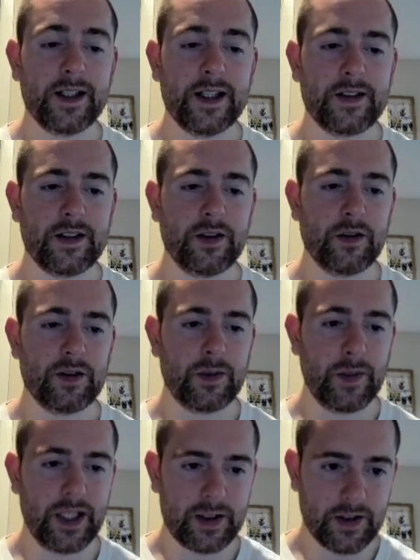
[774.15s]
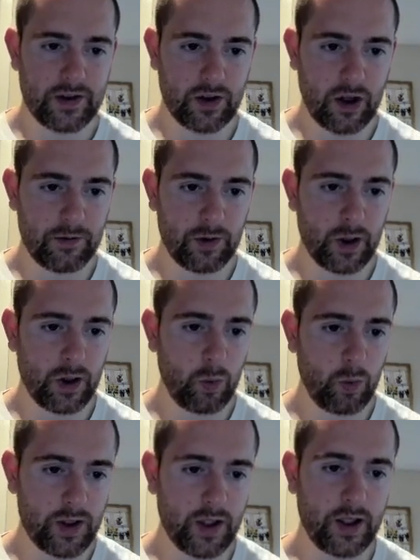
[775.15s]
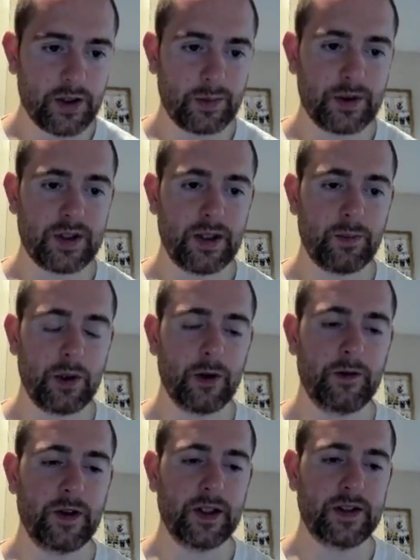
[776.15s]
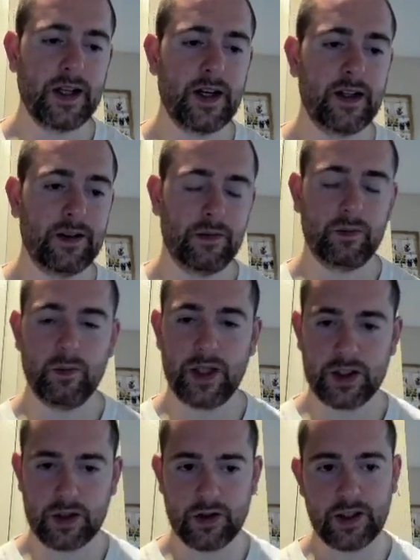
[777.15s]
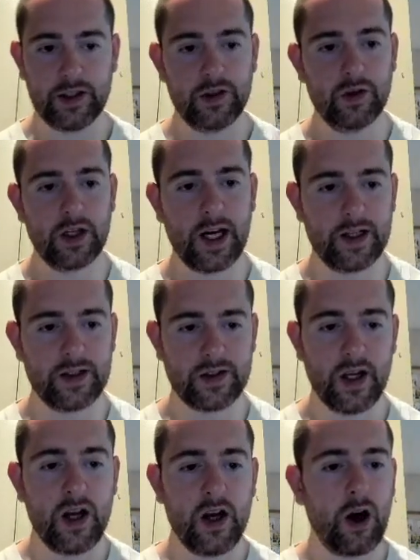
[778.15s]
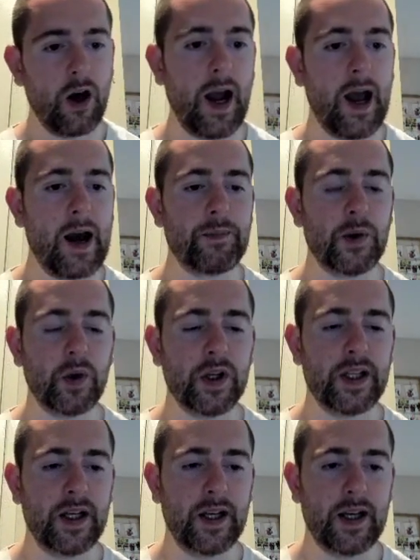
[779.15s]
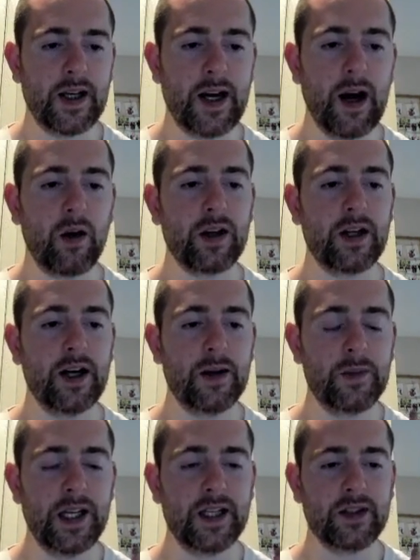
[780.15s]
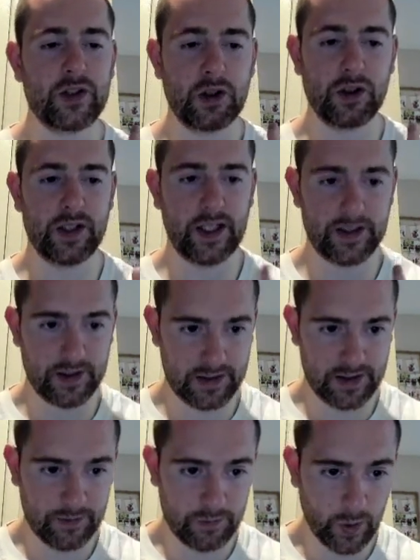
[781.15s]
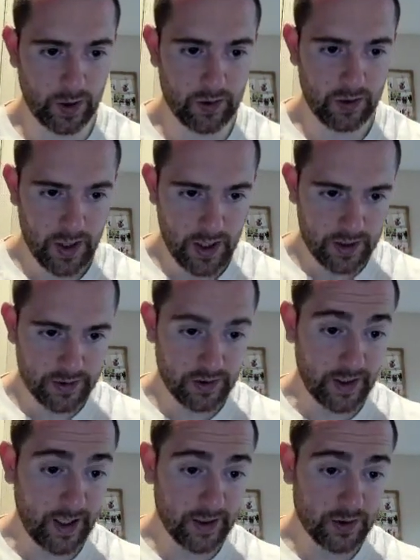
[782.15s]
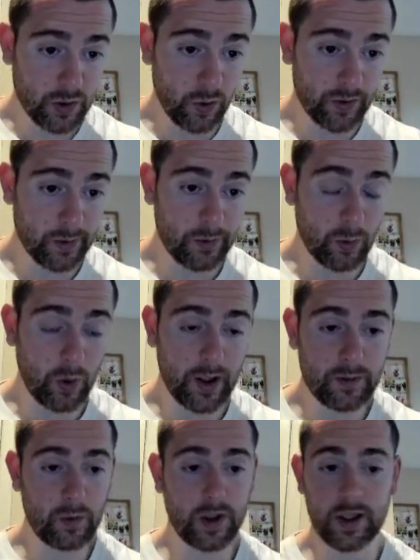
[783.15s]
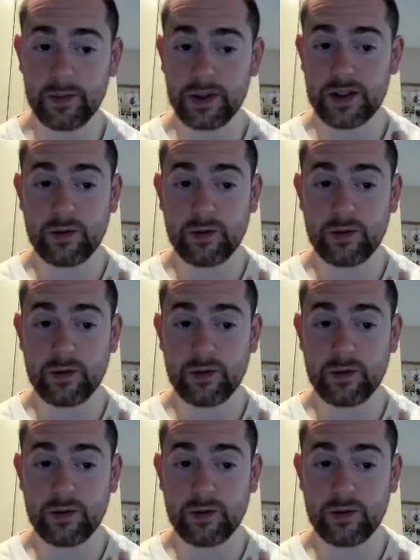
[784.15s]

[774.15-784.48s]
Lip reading: need to do to make this software 100% perfect and make sure that you guys are happy with it, and how can I make sure that it does that for you? So that was goal number one. We're going to be